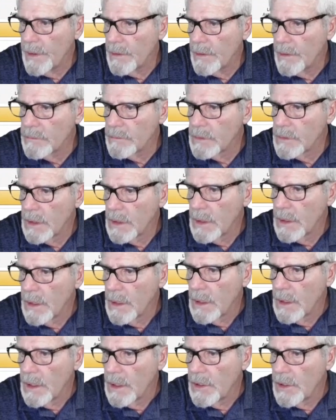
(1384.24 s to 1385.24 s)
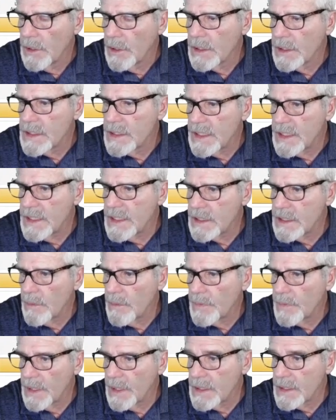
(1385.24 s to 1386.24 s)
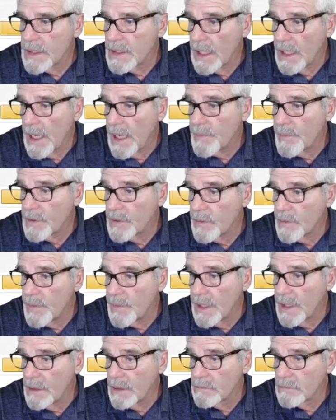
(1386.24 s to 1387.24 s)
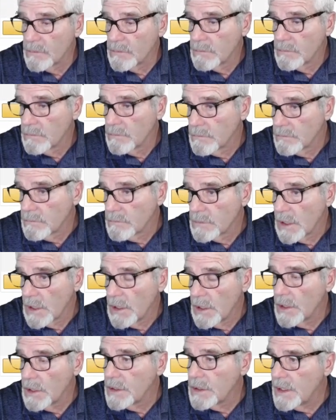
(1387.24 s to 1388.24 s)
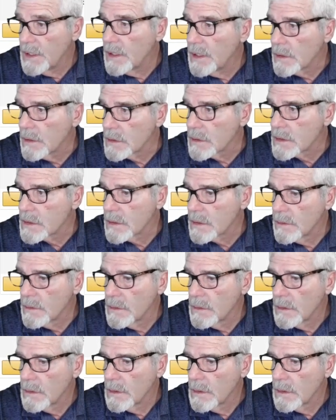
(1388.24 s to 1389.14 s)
here, you can see some things that happen to be good deals.